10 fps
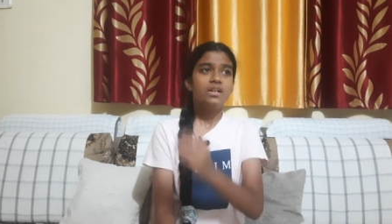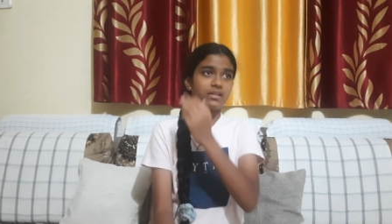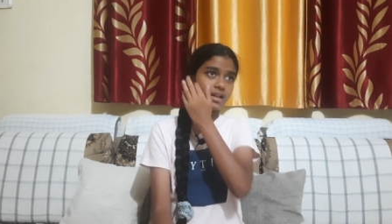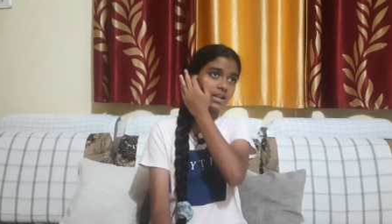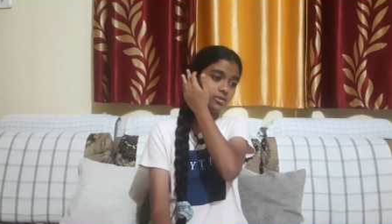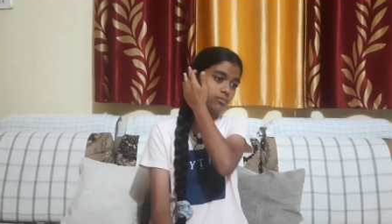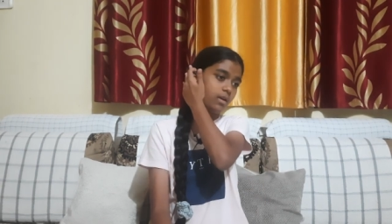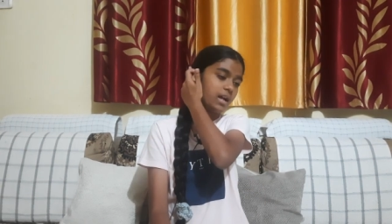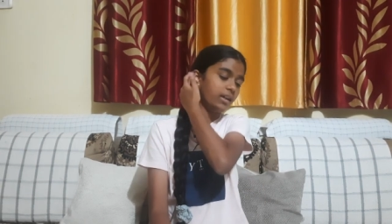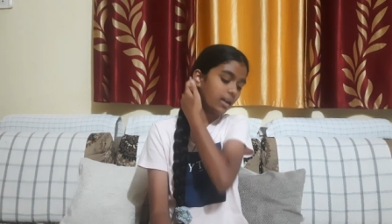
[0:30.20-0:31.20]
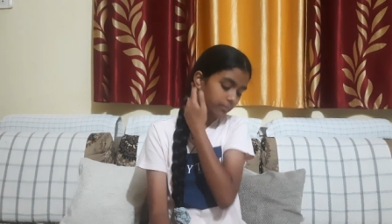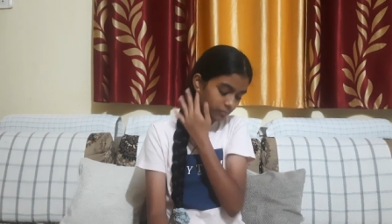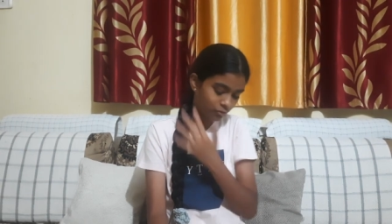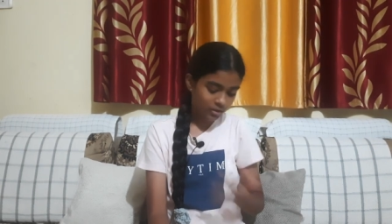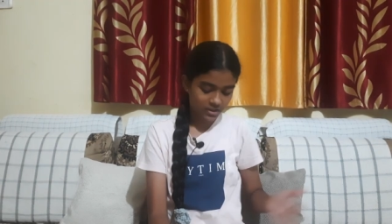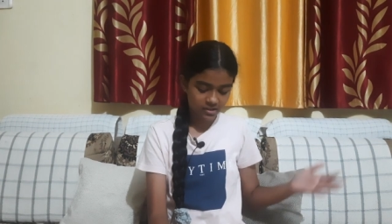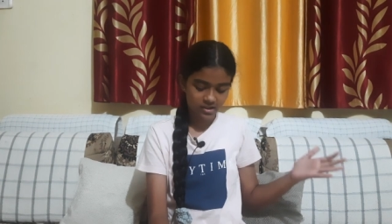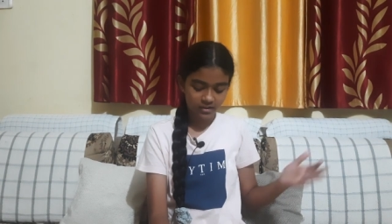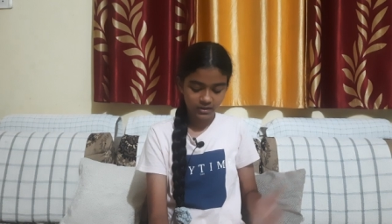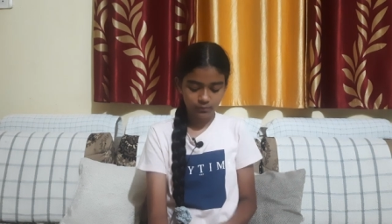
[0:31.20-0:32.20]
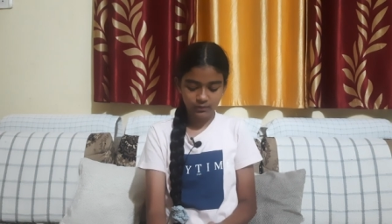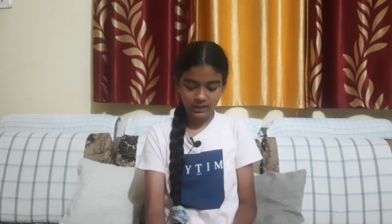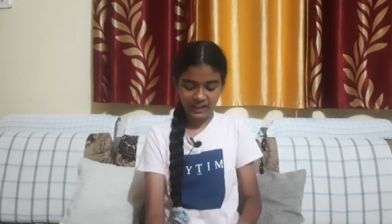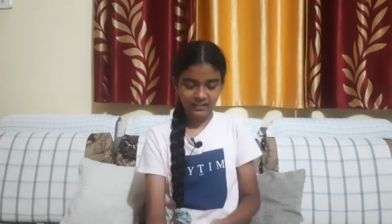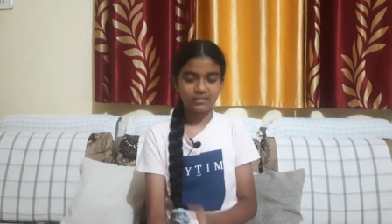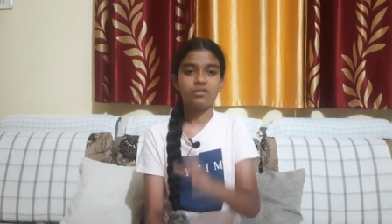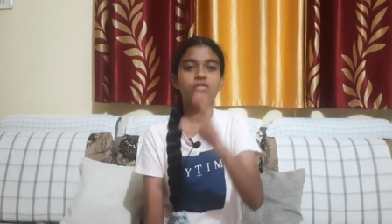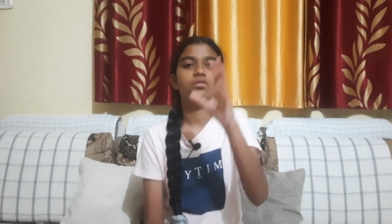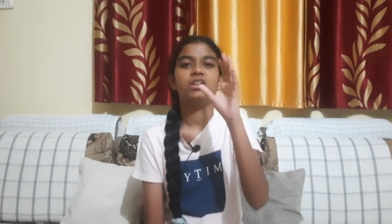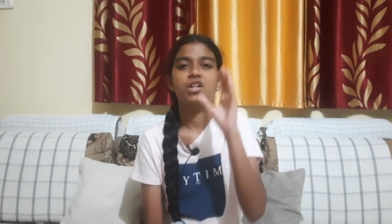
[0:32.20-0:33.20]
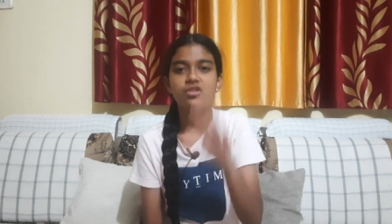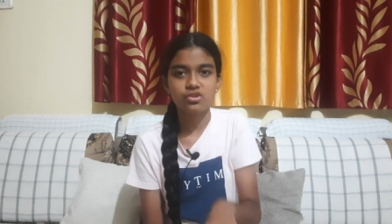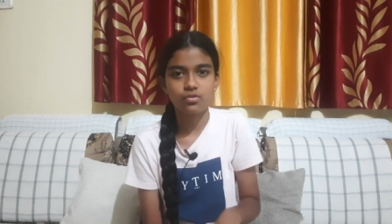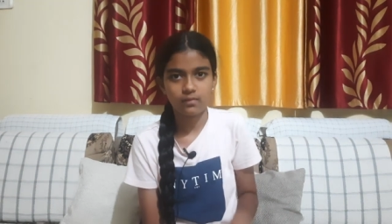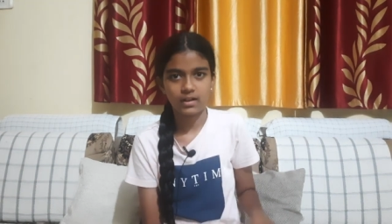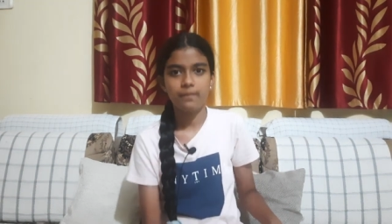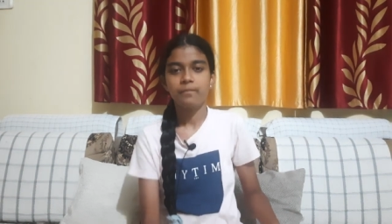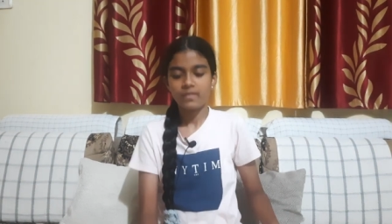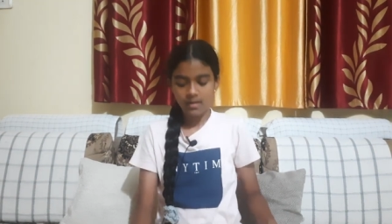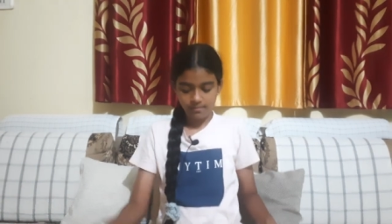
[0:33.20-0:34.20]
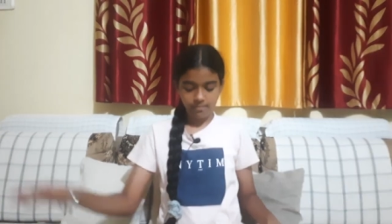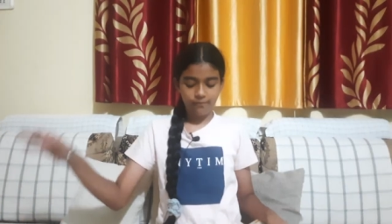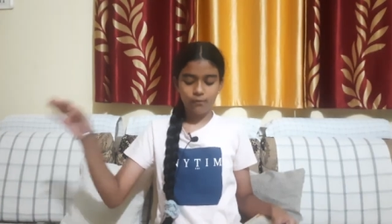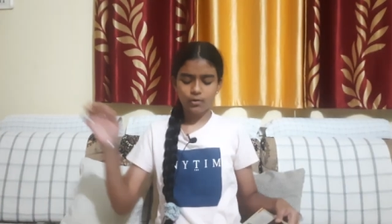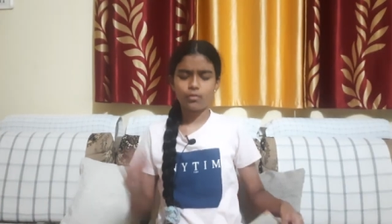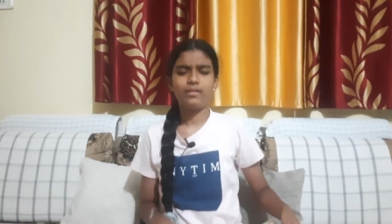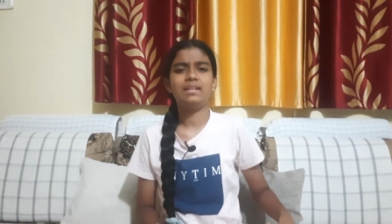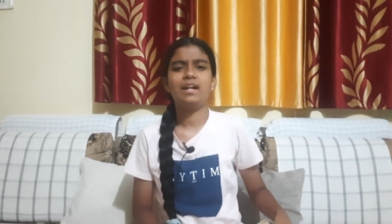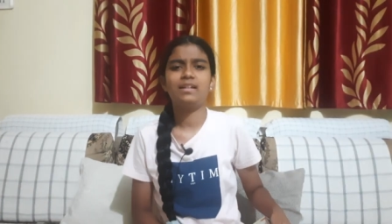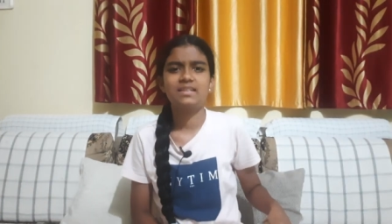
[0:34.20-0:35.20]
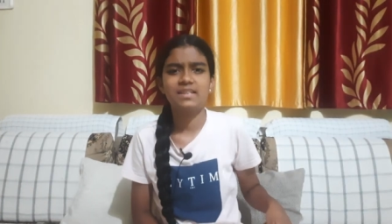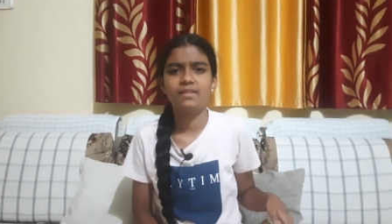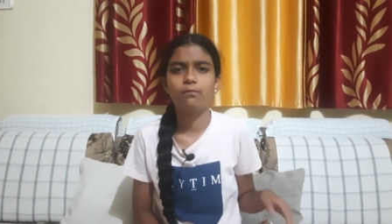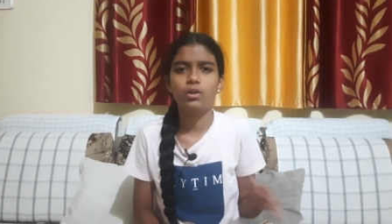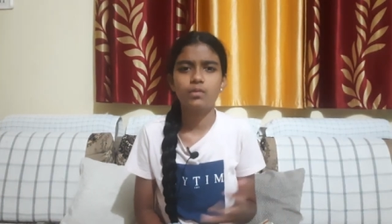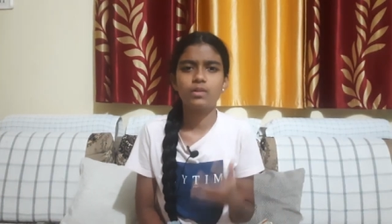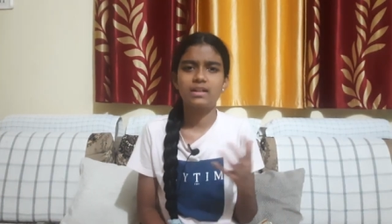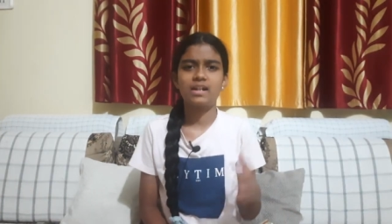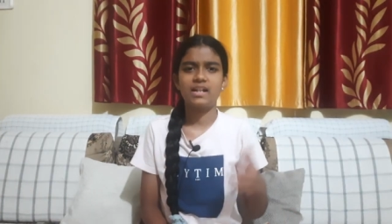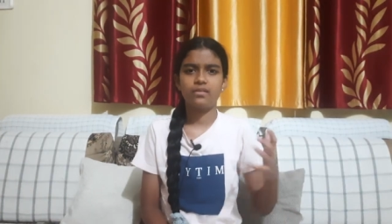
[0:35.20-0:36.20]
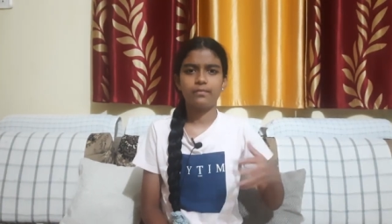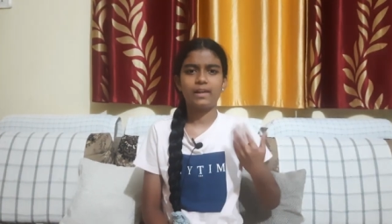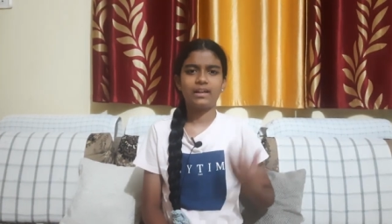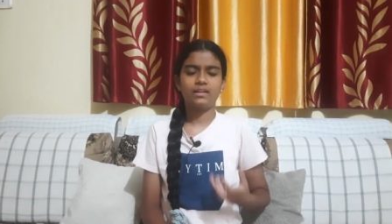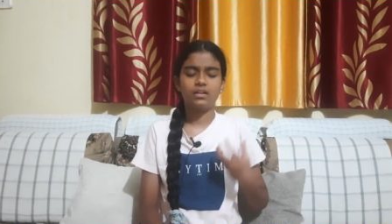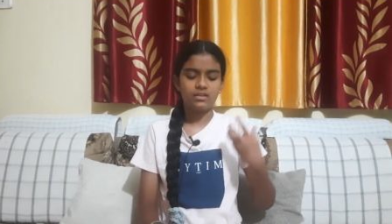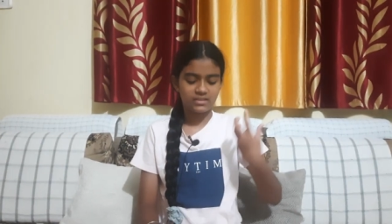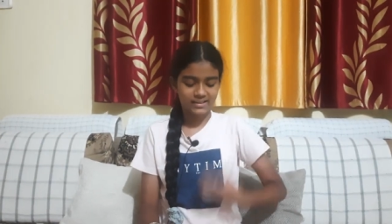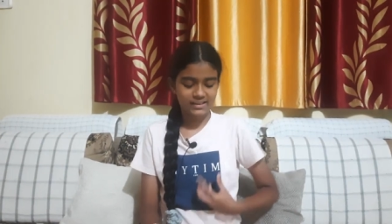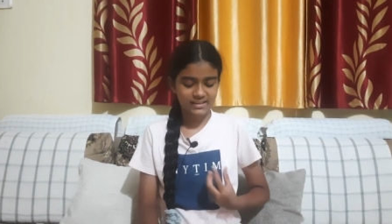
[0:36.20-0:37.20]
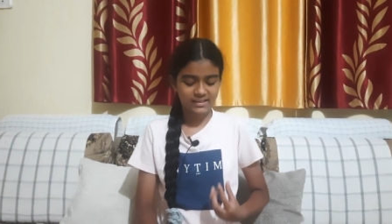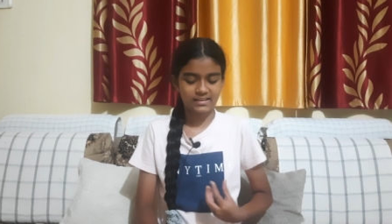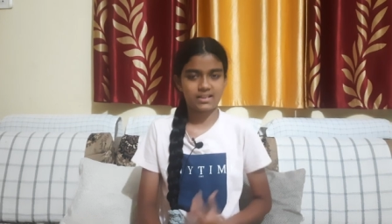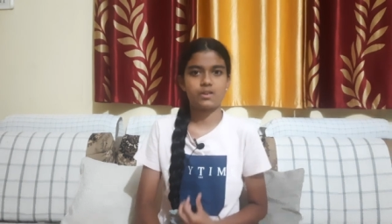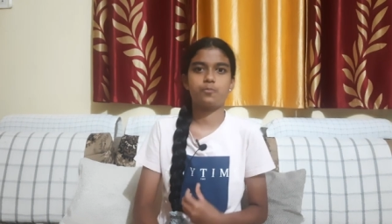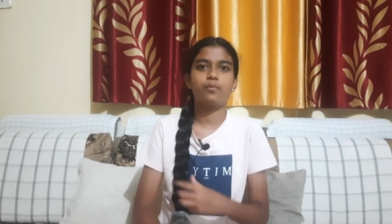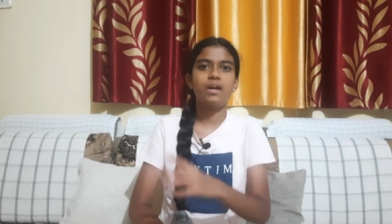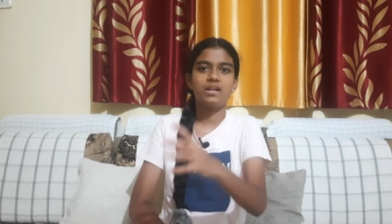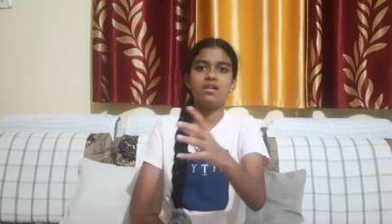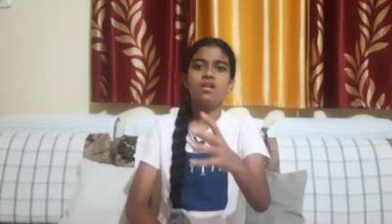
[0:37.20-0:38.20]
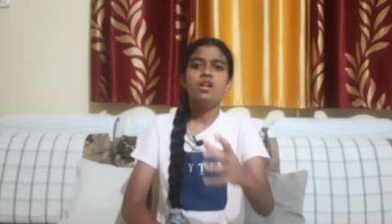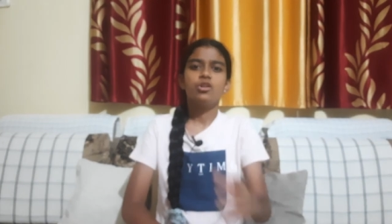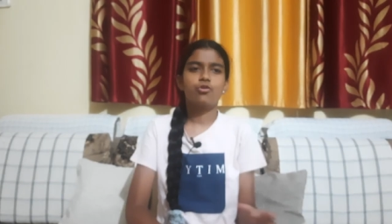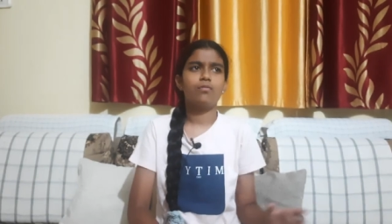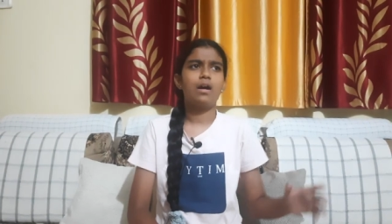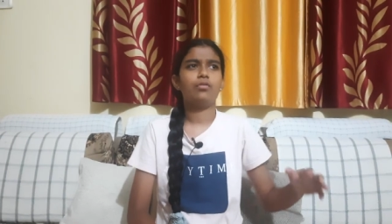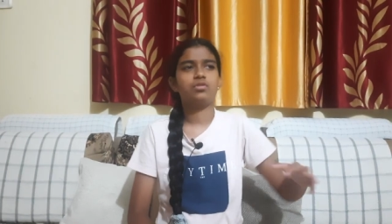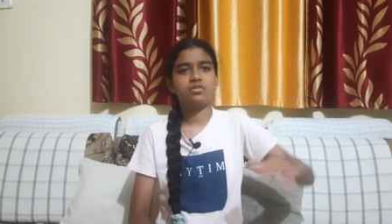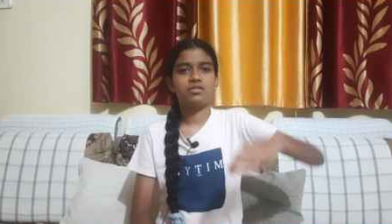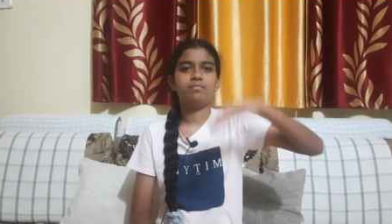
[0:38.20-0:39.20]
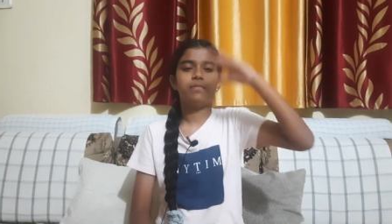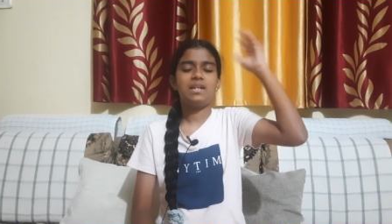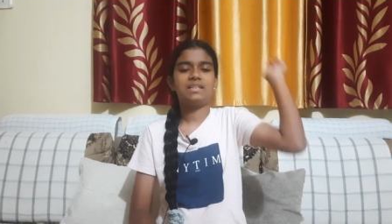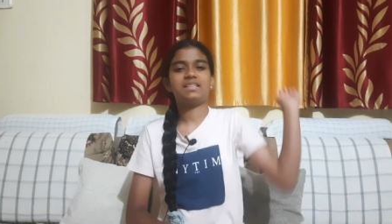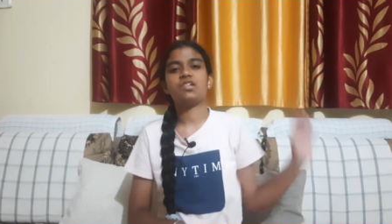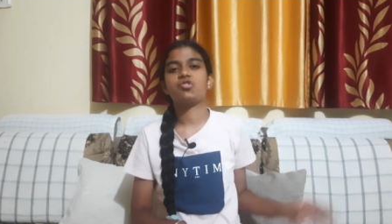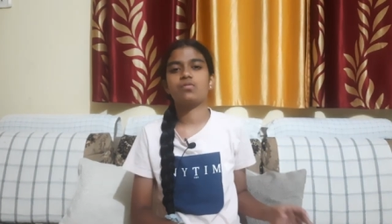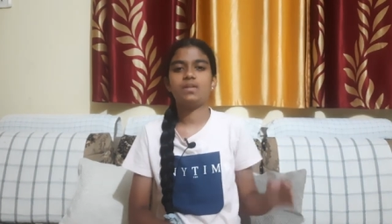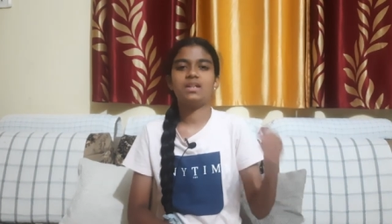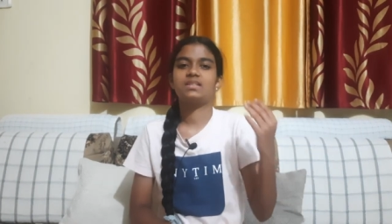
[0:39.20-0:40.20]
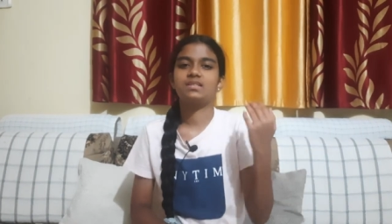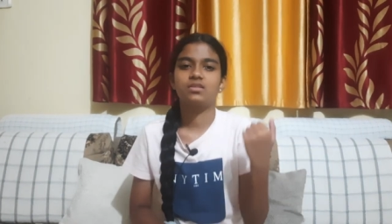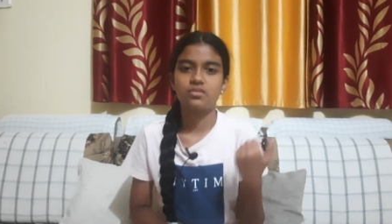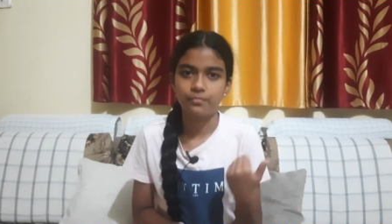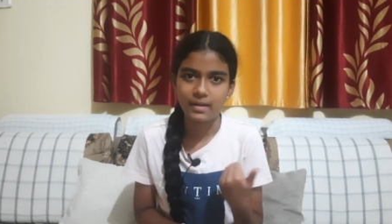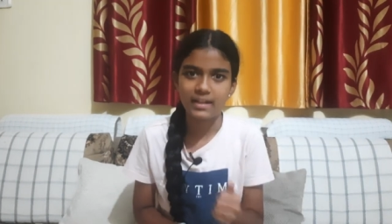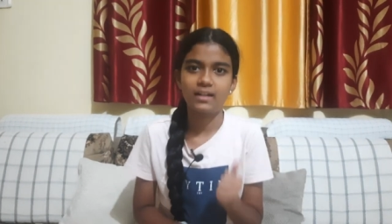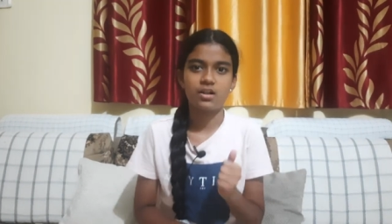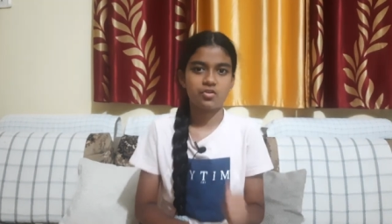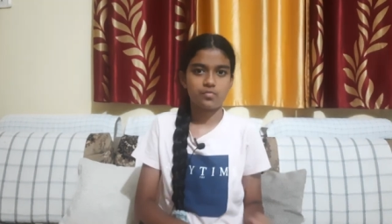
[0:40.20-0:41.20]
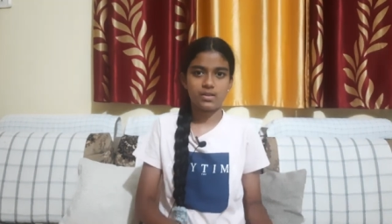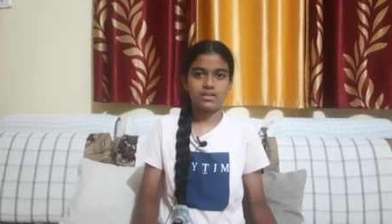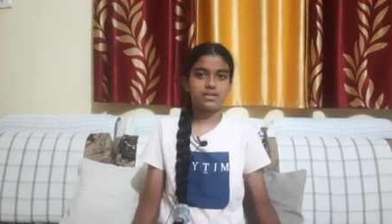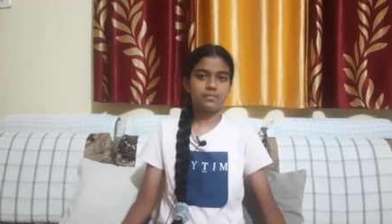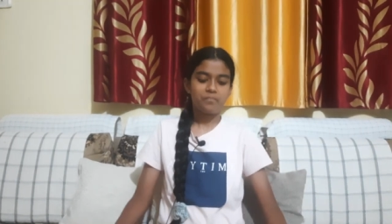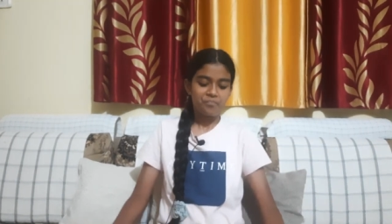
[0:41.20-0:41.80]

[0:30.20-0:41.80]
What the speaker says: that's why I'm going to tell you like a little history. Before COVID-19, what were the kind of diseases that spread throughout many centuries to many countries?